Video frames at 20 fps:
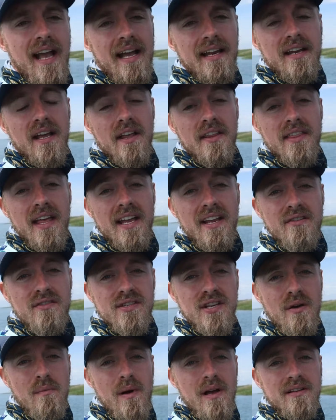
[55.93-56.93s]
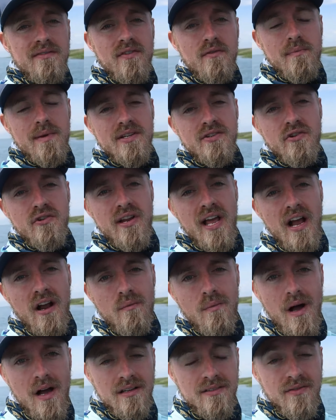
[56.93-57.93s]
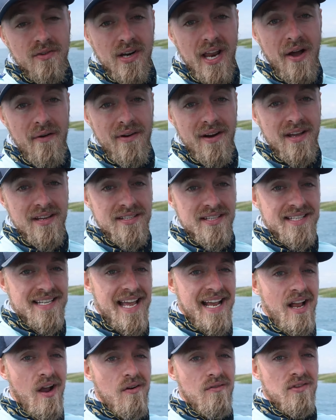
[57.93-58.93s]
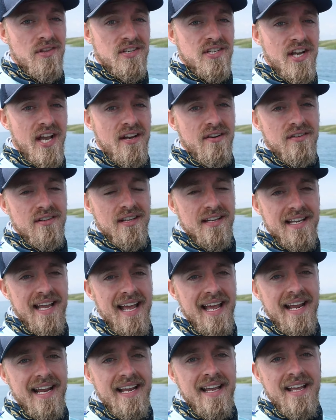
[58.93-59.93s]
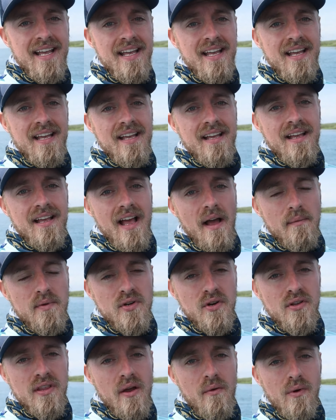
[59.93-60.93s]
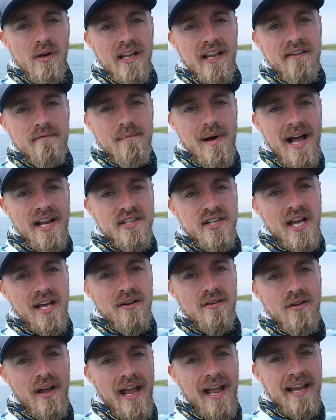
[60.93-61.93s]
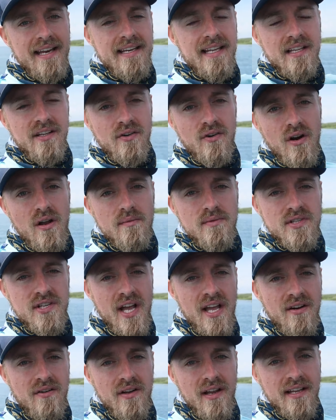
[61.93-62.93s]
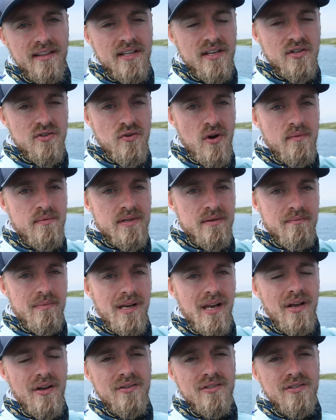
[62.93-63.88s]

And uh, thank you so much for Mystery Tackle Box for allowing us to take over the channel today. I'm sure they will leave my channel and Dylan Grubb's channel in the description below,